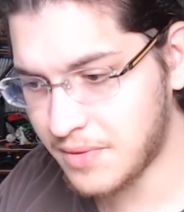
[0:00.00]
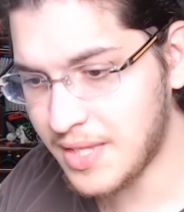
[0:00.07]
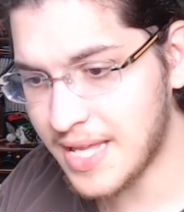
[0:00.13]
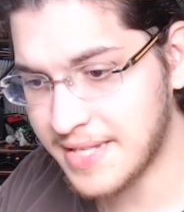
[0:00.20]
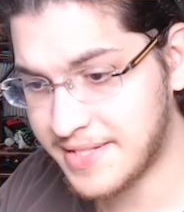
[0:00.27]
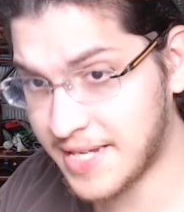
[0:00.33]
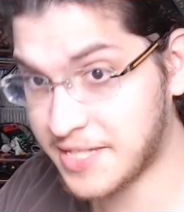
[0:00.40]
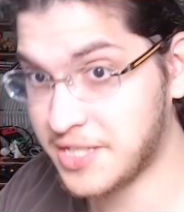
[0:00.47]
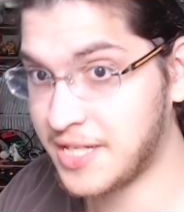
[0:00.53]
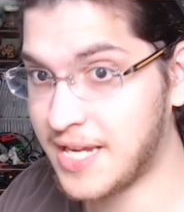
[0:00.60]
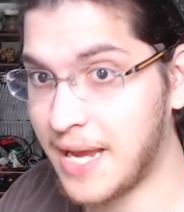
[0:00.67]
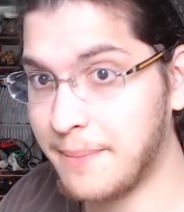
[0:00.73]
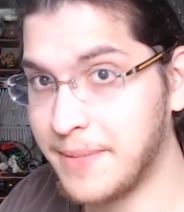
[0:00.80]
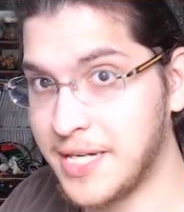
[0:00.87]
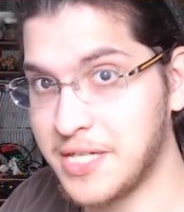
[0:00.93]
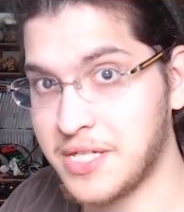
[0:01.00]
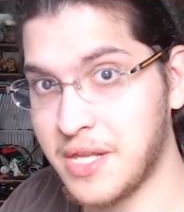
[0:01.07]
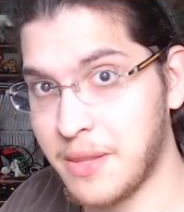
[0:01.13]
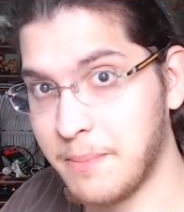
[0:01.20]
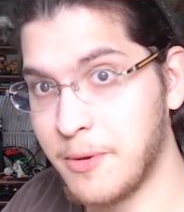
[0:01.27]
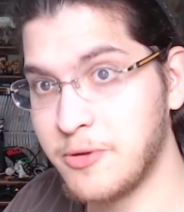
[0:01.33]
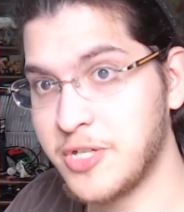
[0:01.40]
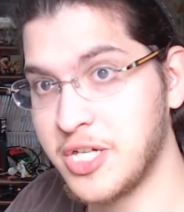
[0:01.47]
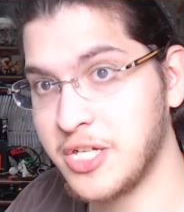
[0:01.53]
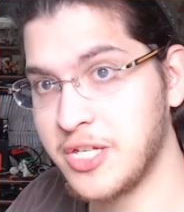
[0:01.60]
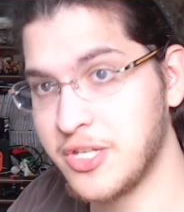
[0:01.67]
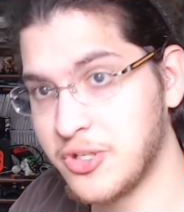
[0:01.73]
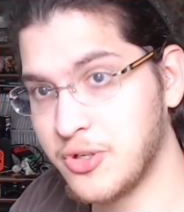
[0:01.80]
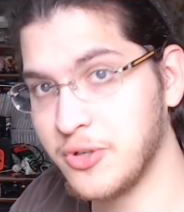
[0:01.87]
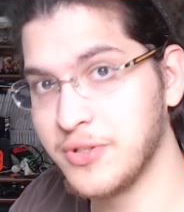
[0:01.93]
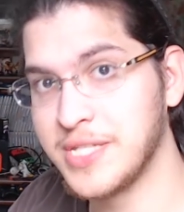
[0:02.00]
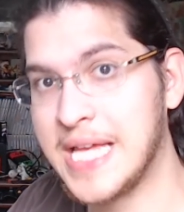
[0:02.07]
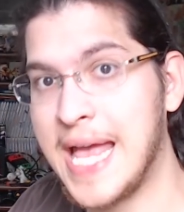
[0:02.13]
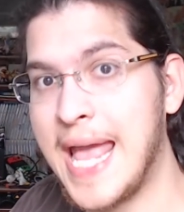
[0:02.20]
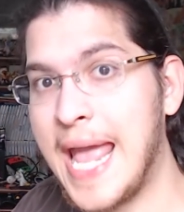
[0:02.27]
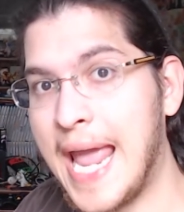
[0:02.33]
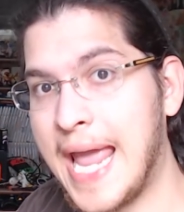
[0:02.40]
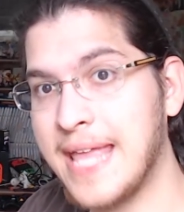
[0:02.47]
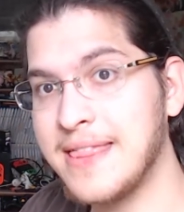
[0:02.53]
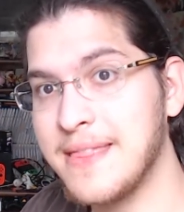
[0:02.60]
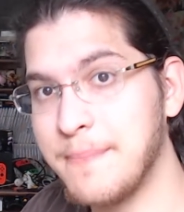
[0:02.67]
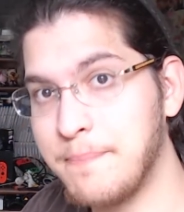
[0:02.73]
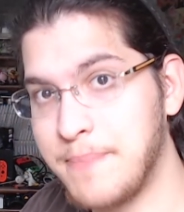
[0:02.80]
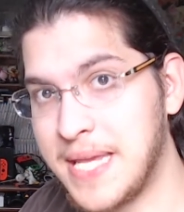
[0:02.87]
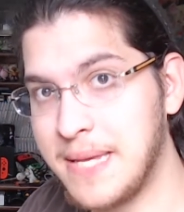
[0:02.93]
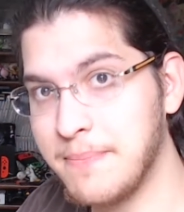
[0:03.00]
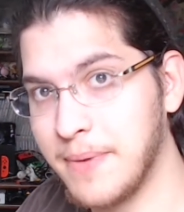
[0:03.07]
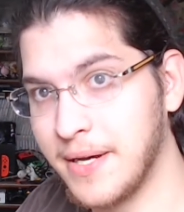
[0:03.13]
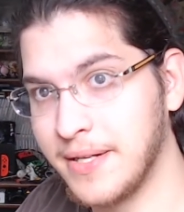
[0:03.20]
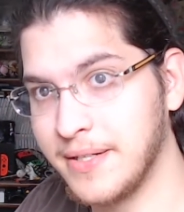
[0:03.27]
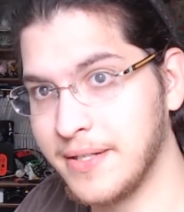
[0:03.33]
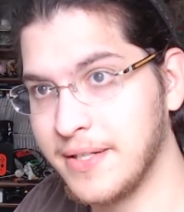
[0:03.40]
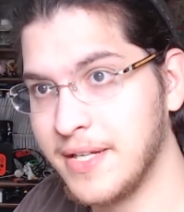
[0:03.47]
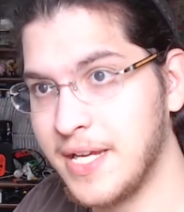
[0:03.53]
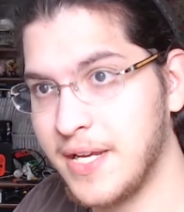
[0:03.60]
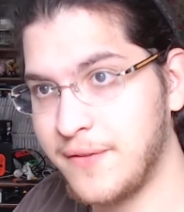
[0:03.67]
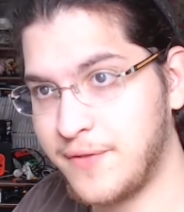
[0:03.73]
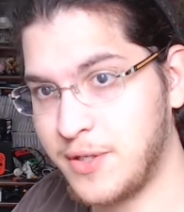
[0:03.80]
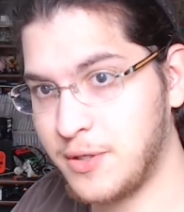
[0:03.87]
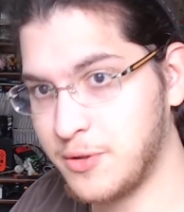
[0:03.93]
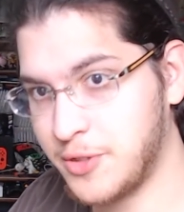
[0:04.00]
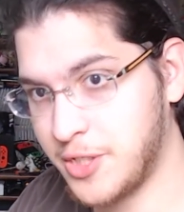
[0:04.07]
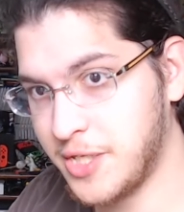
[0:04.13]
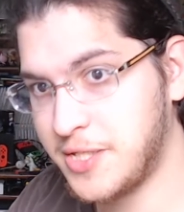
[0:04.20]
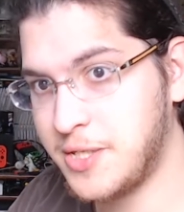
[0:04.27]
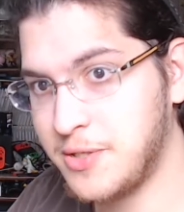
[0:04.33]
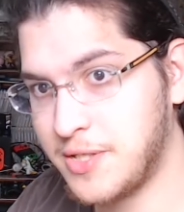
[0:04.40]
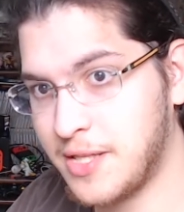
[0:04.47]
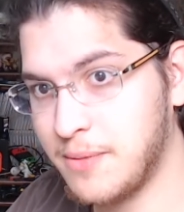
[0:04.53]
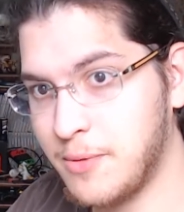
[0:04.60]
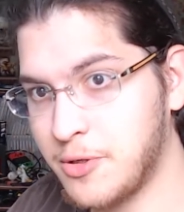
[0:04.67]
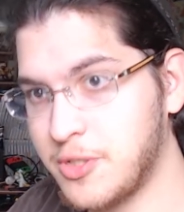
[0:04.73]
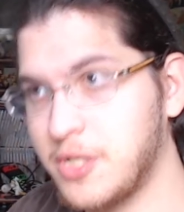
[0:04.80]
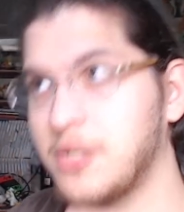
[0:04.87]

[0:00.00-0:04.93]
It's actually a combination of the motion controls and the B button. If you're just using the motion